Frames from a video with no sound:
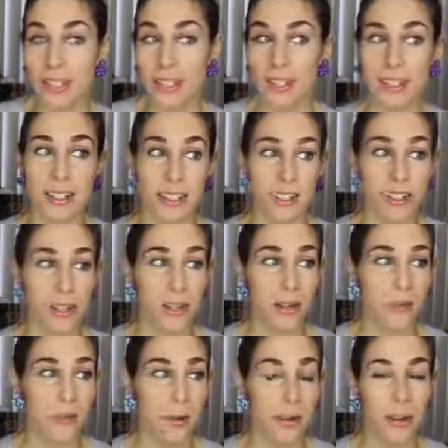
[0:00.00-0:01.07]
oh,
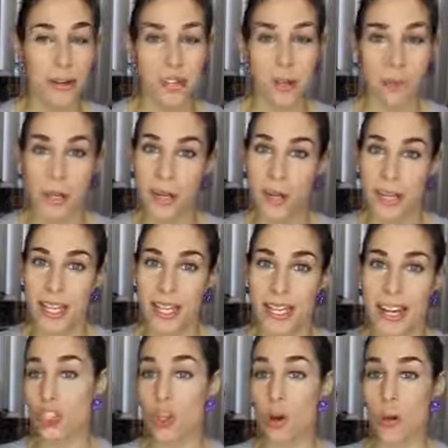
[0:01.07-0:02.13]
I'm bored, let me go
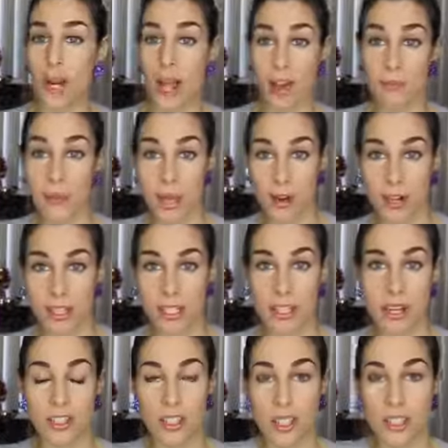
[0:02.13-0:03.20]
eat. So when I have my corset
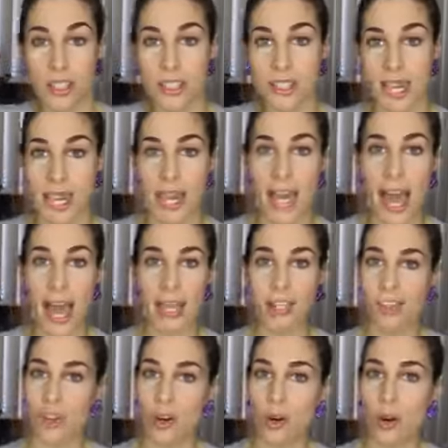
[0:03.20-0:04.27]
on during the day,
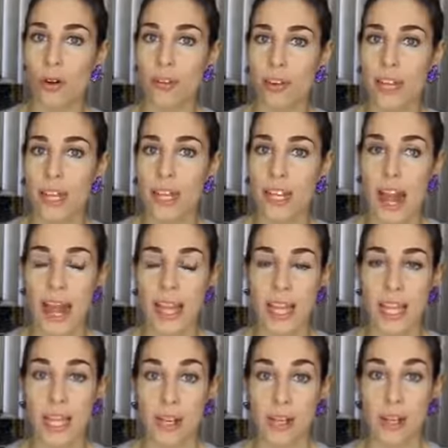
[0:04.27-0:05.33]
I don't overeat.
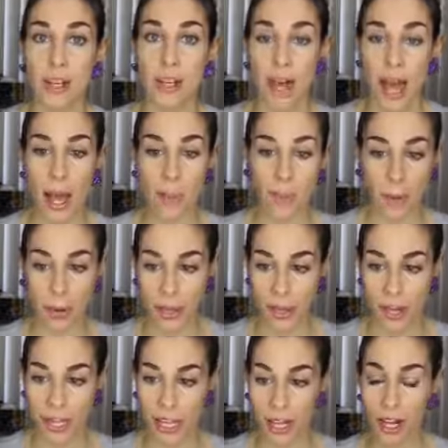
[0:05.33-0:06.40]
I put
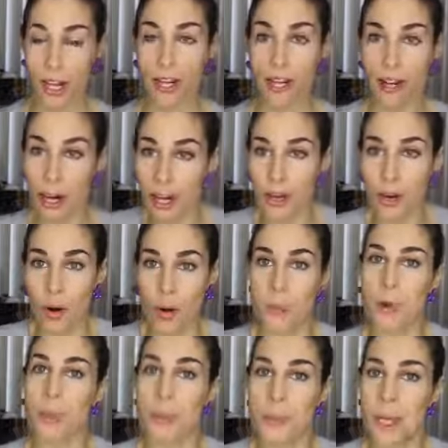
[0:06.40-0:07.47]
like a
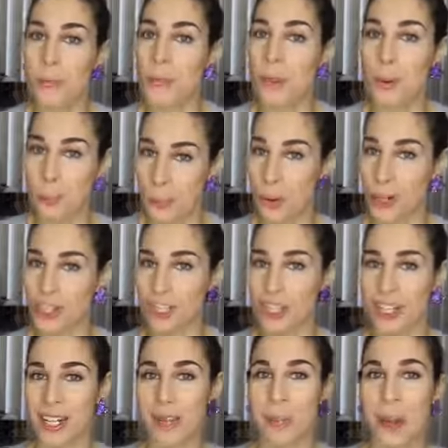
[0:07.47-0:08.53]
normal people
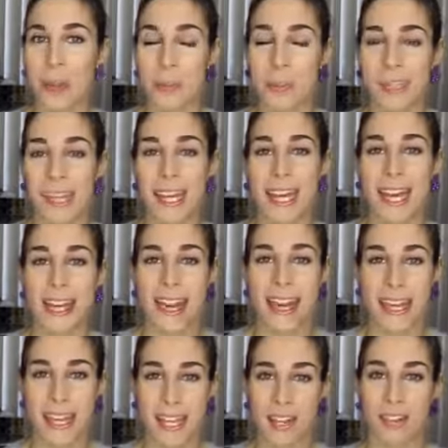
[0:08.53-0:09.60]
portion in my plate and
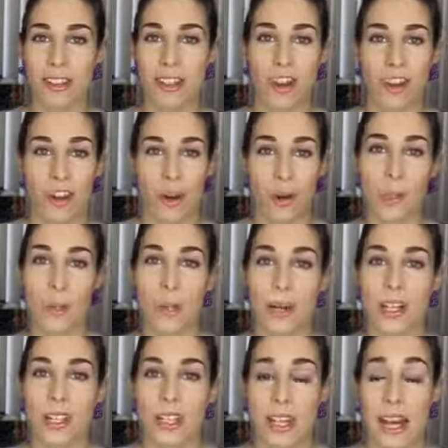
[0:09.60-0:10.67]
I eat like a normal
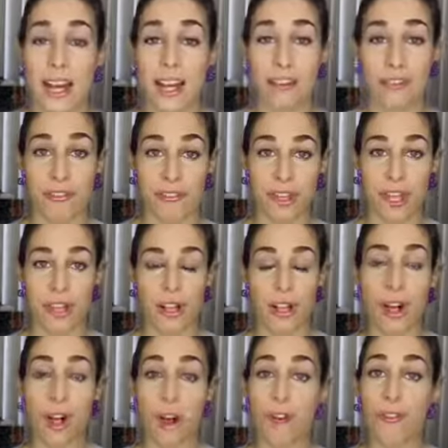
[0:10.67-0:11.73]
person, and I feel
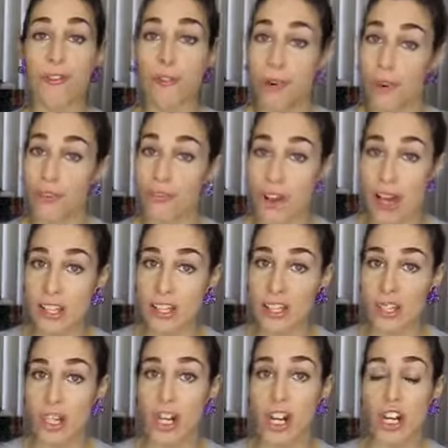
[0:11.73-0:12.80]
full
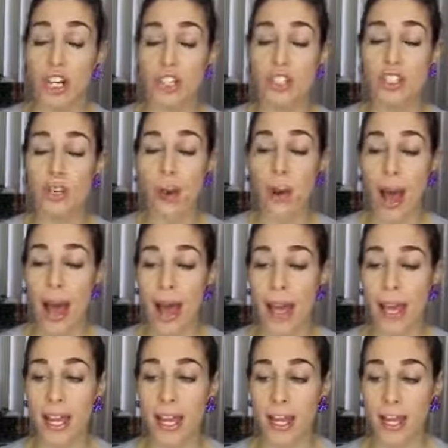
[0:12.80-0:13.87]
faster. So
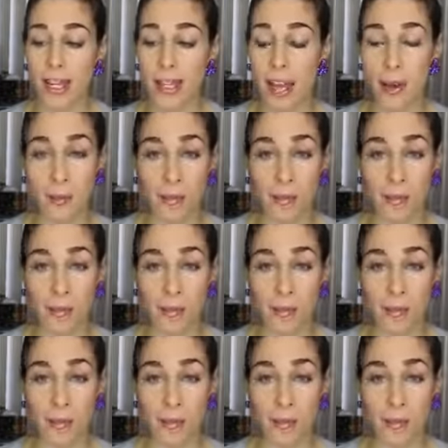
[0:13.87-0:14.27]
I